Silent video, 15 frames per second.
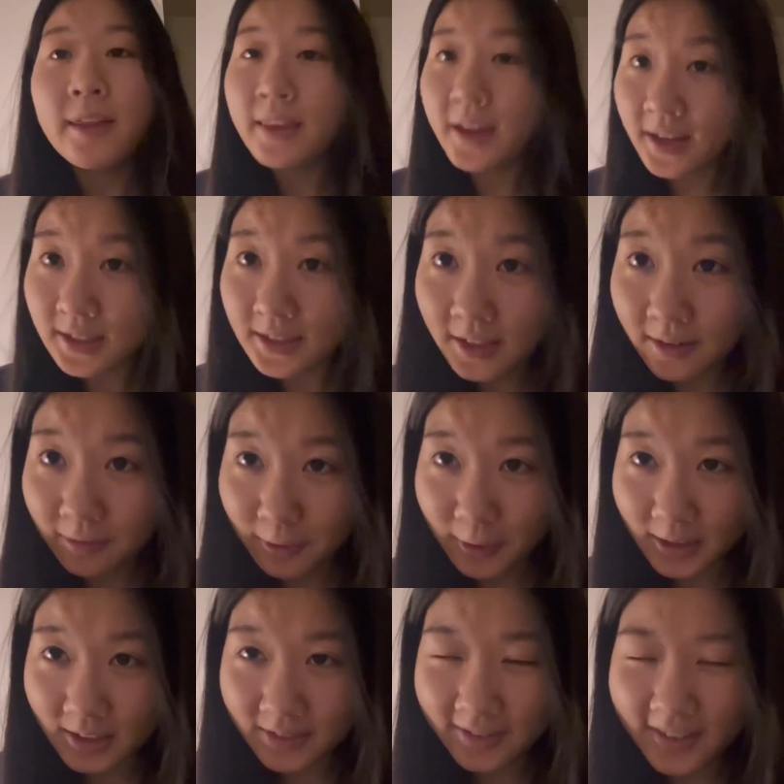That is it for
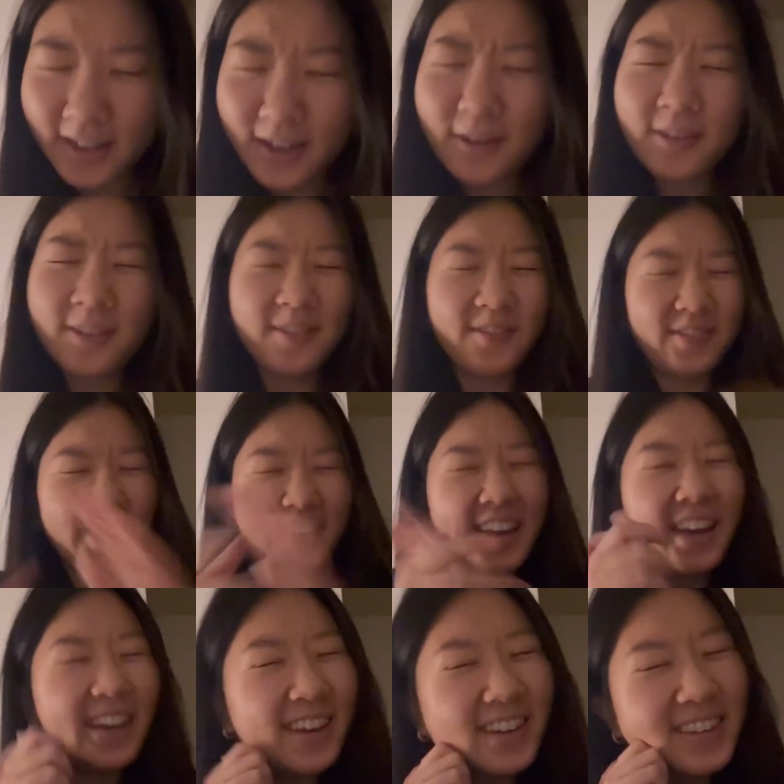this video.
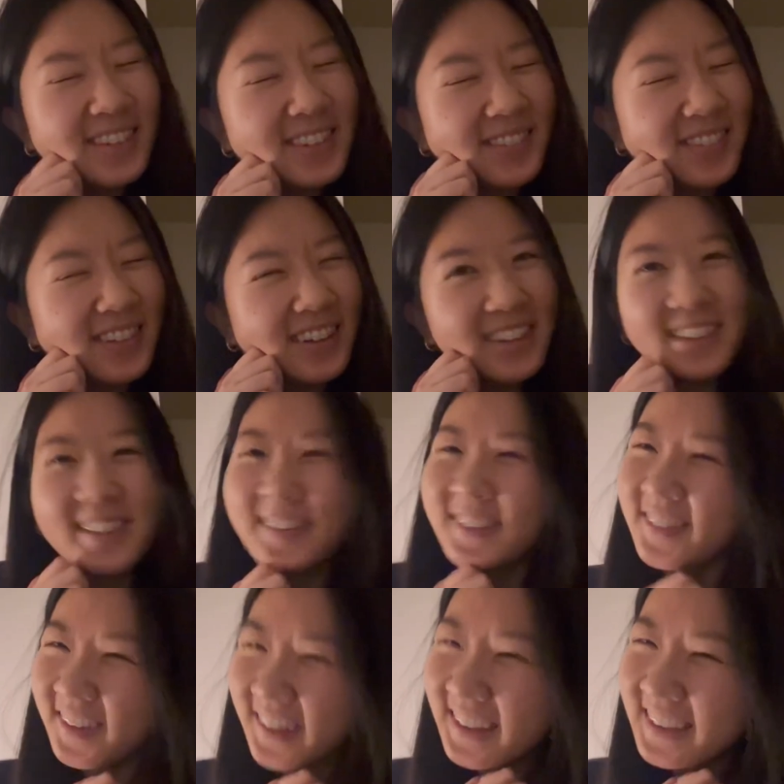Thank you so much for
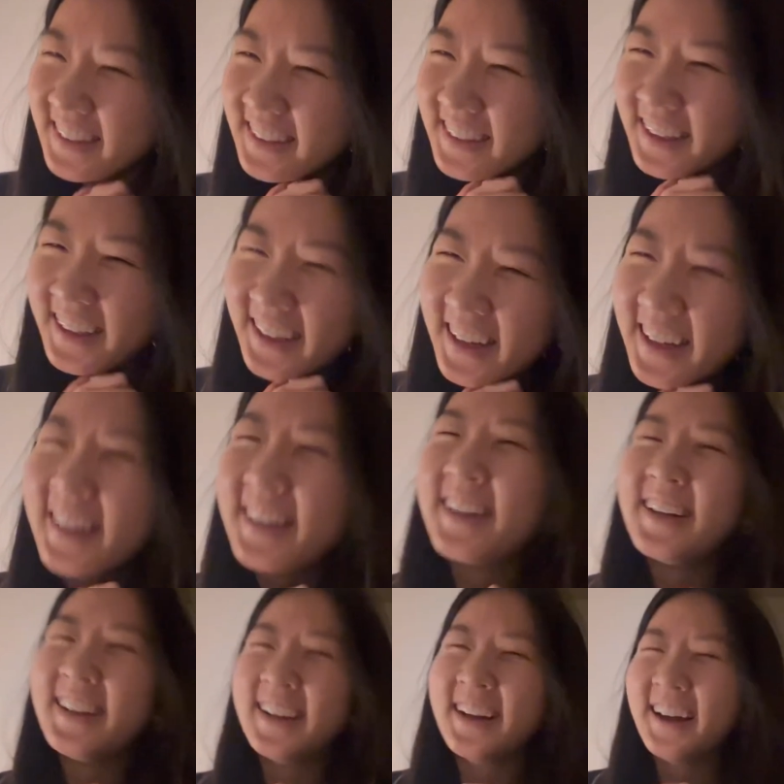
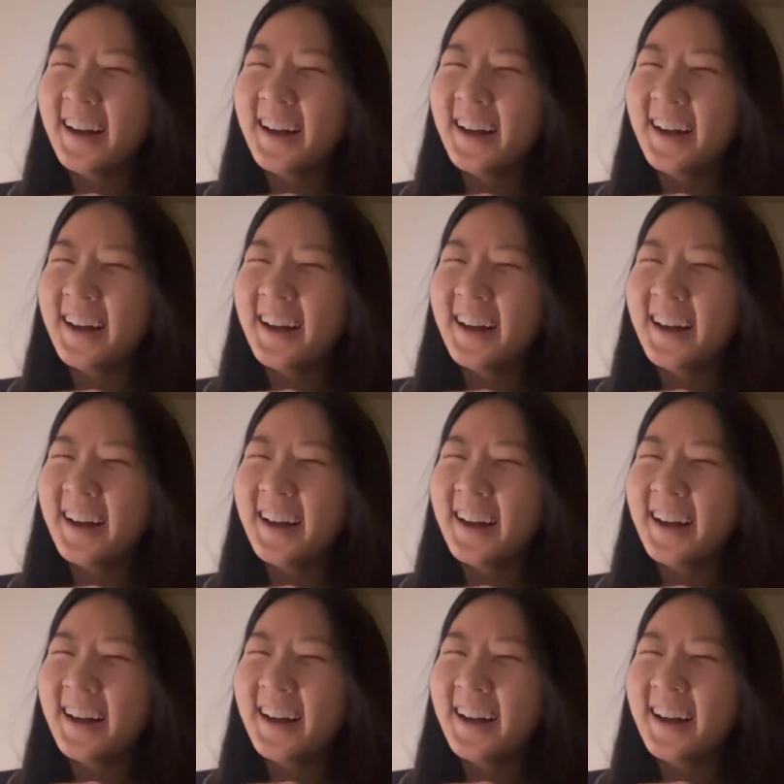watching.